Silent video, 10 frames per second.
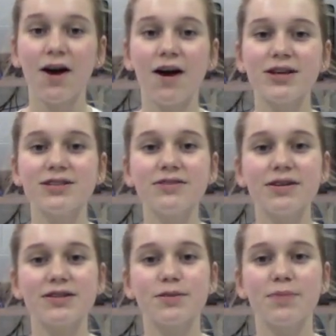Also,
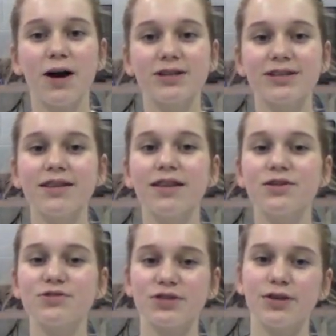there's a box in the
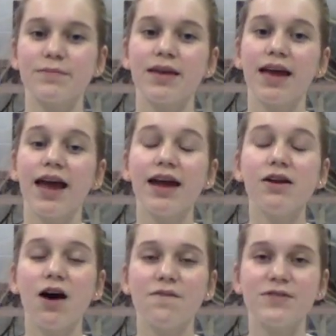lunchroom
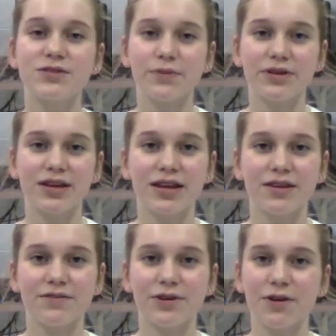and office where you can
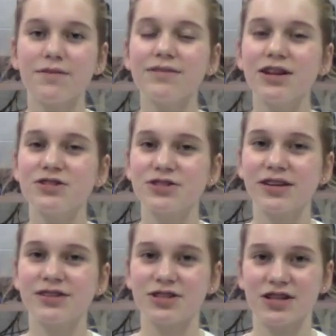give your own lunch
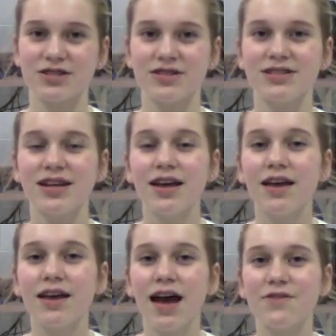suggestions.
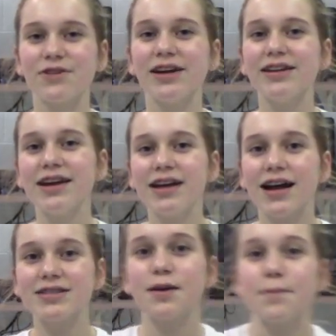Have a great day, guys.